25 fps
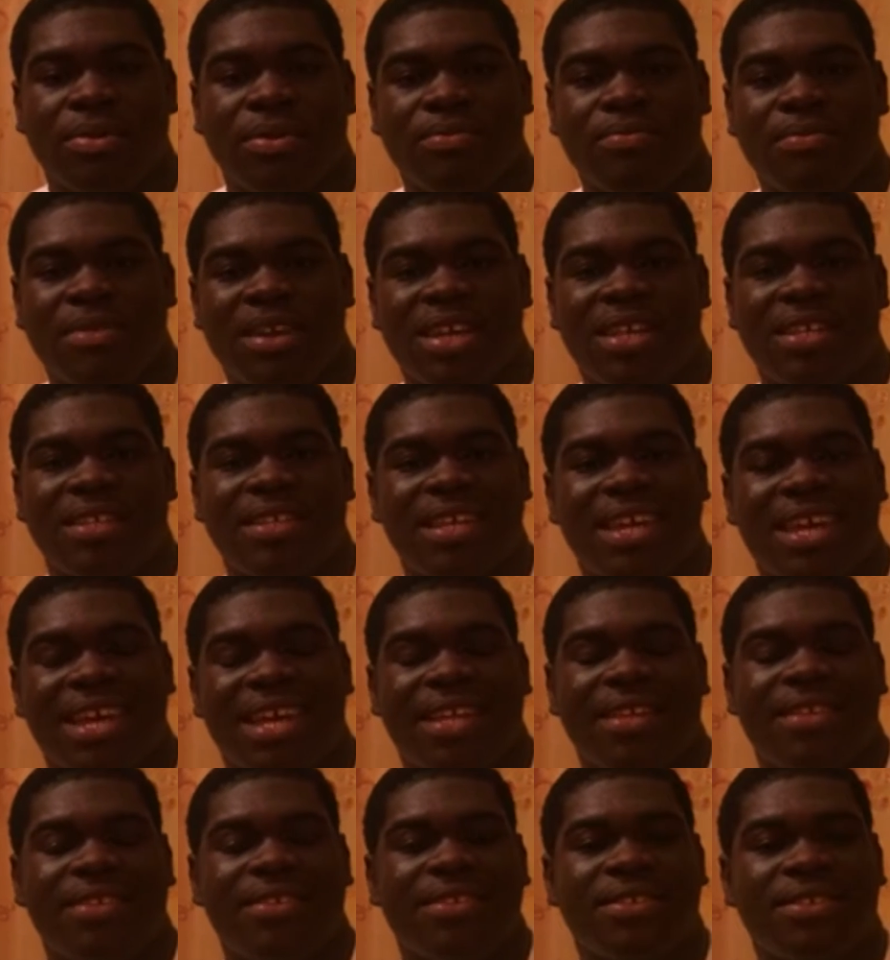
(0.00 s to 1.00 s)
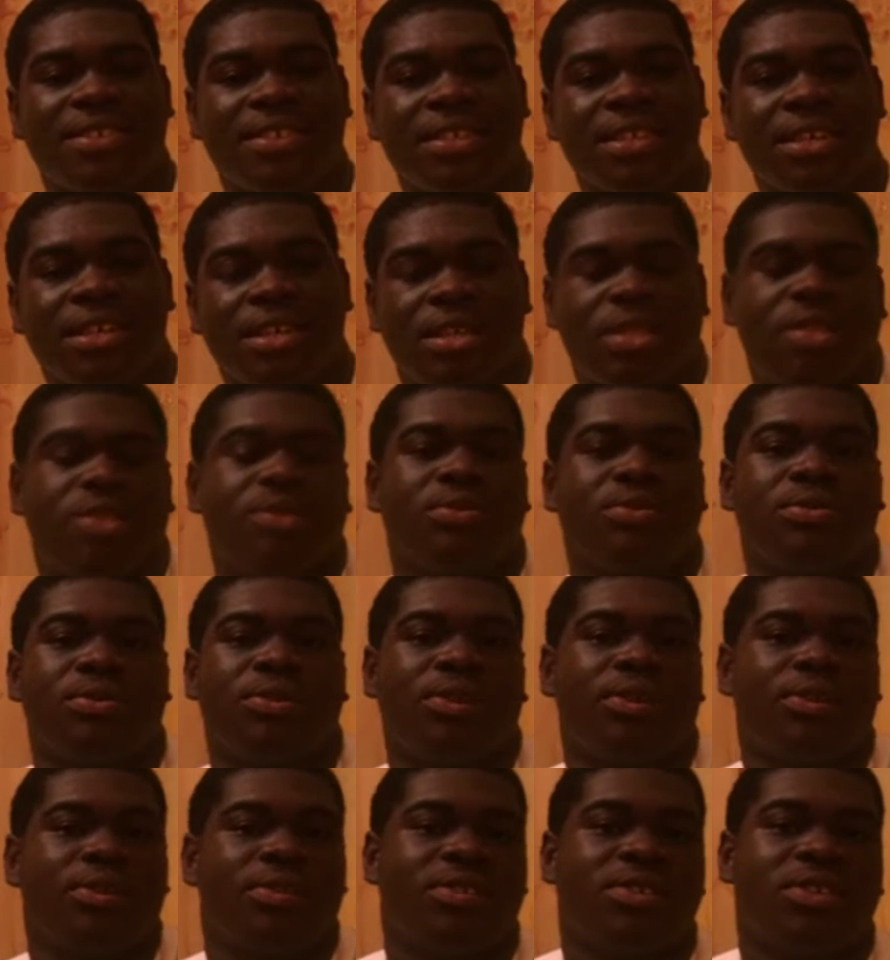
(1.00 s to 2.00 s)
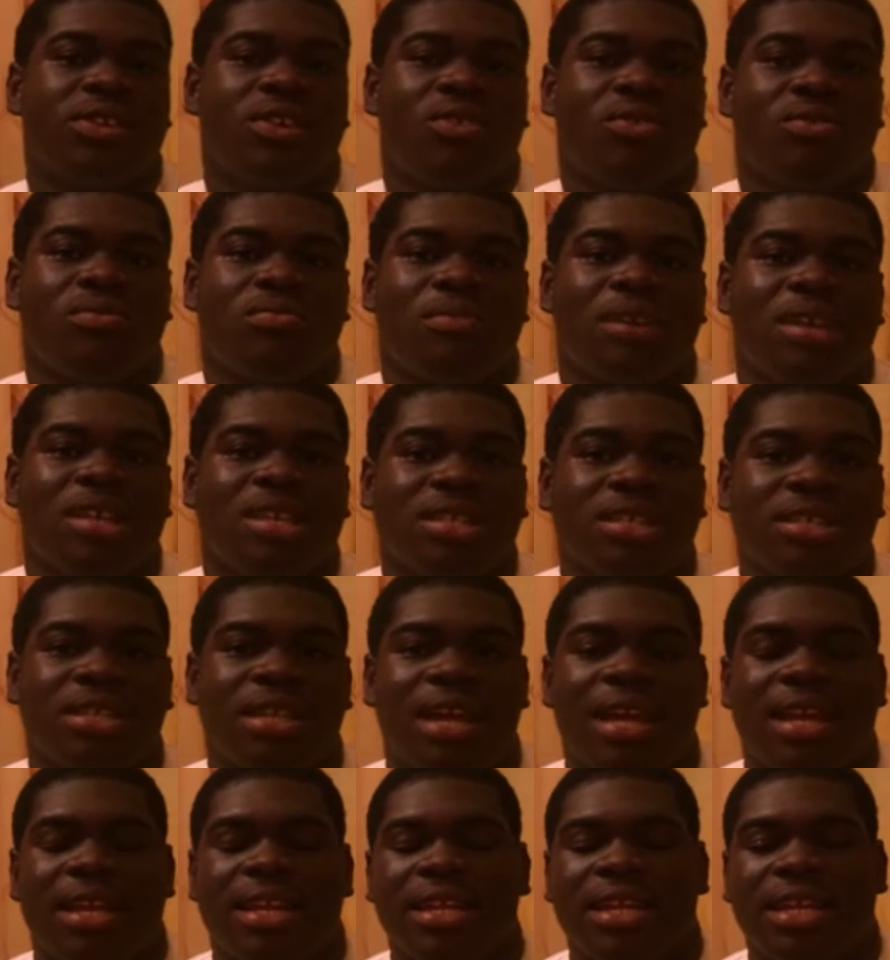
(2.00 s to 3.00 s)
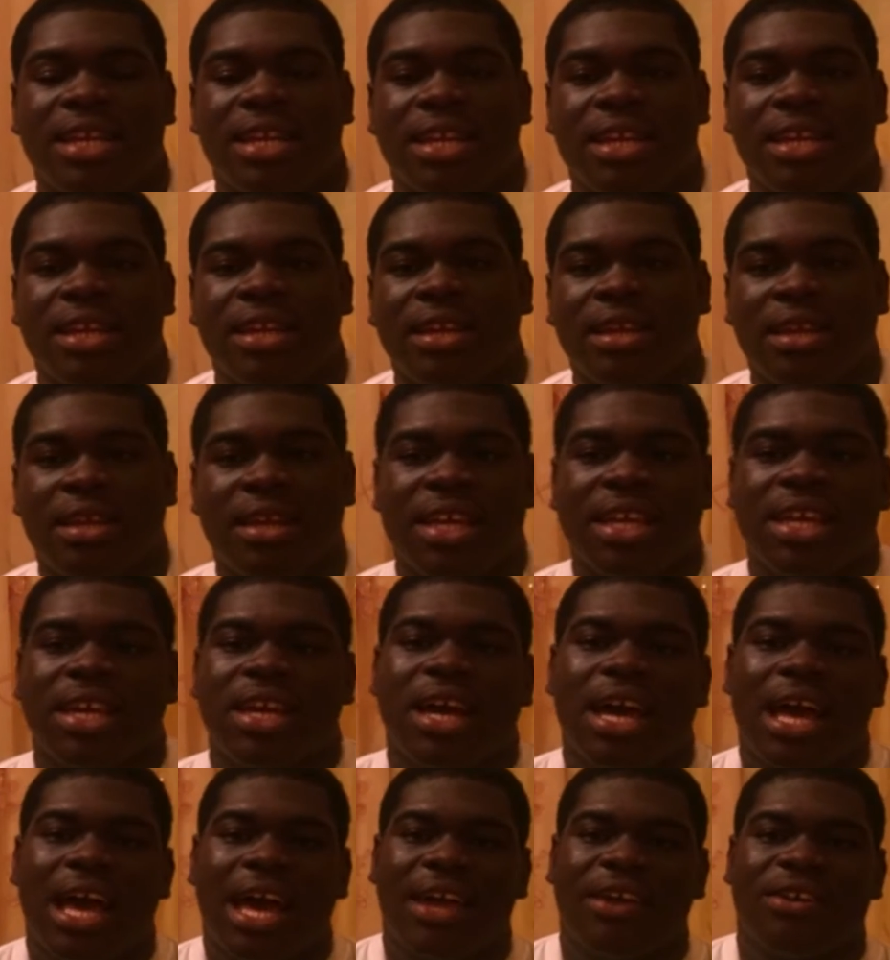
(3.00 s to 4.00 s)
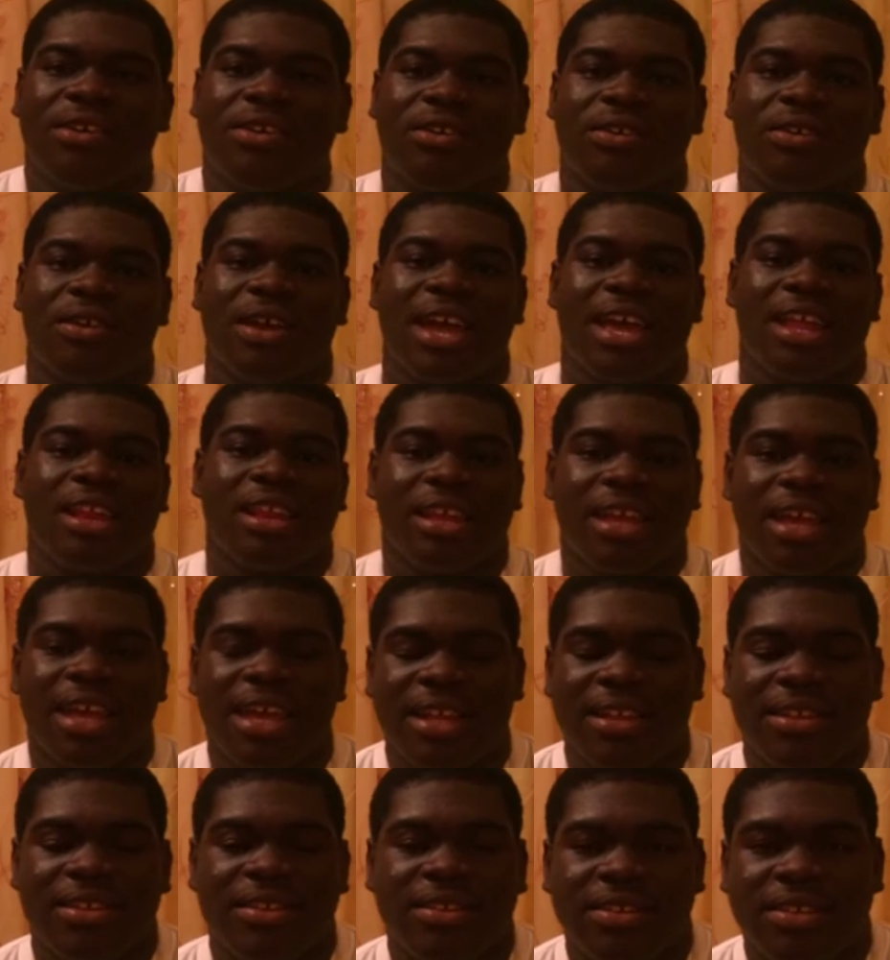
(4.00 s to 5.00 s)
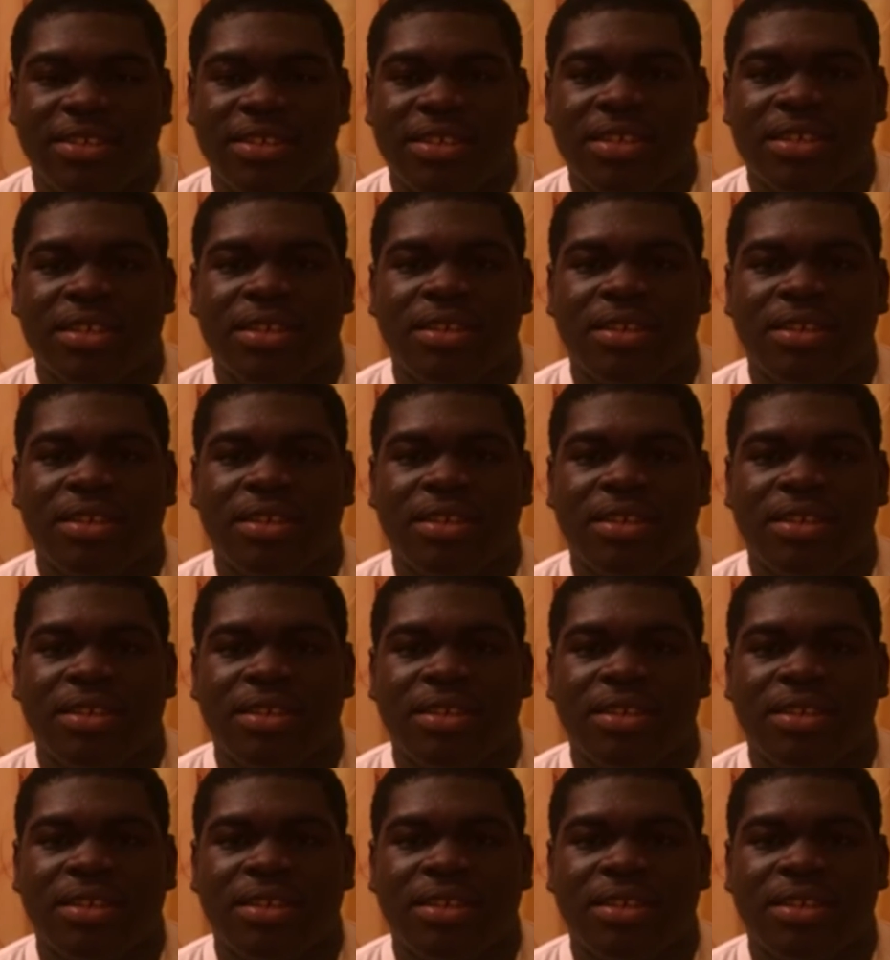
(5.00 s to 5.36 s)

bass heads to sound better than the higher end heads.